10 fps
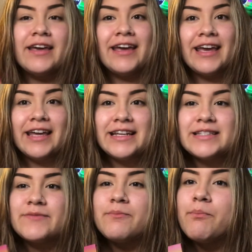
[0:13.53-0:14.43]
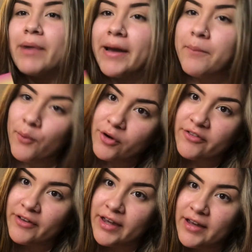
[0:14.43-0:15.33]
It is by
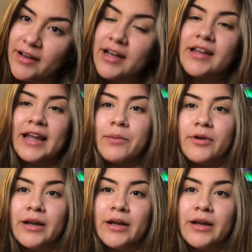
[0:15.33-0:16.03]
Morphe, collaborating